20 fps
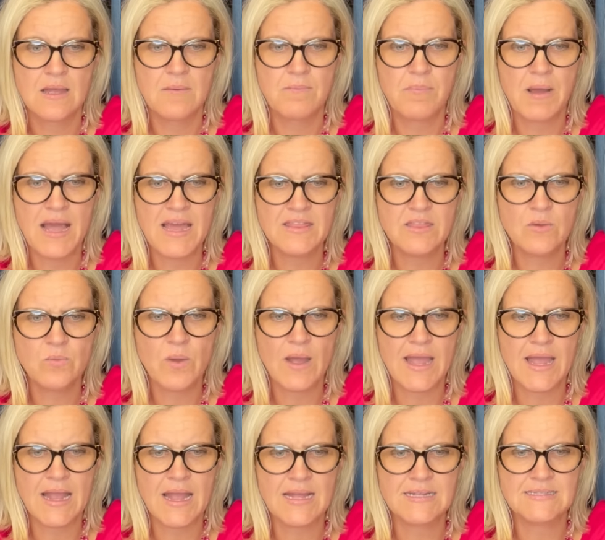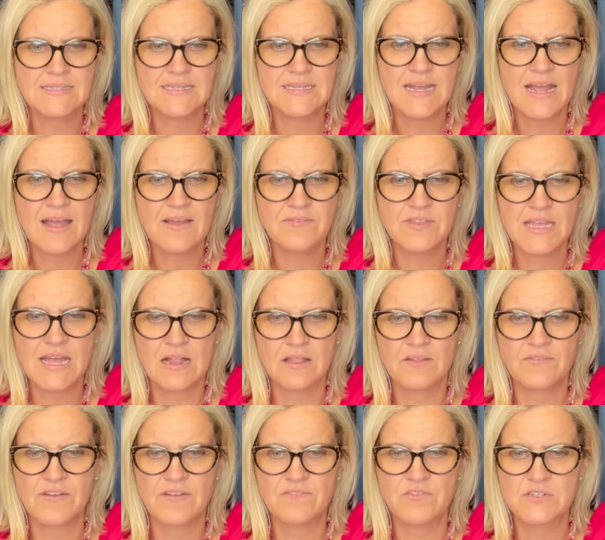By the way, I did have the
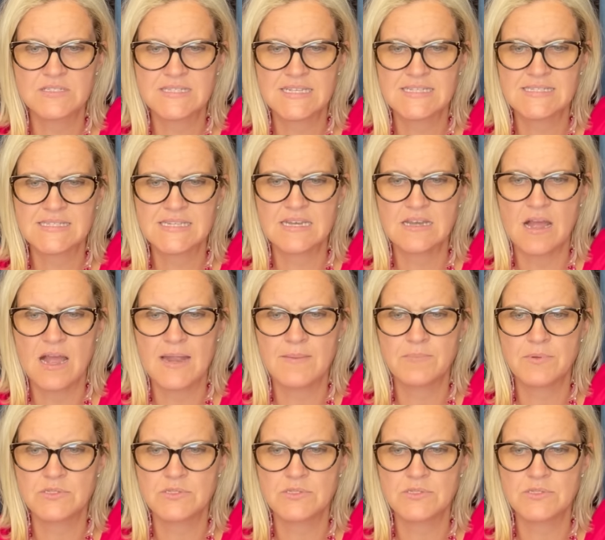elephant for 69,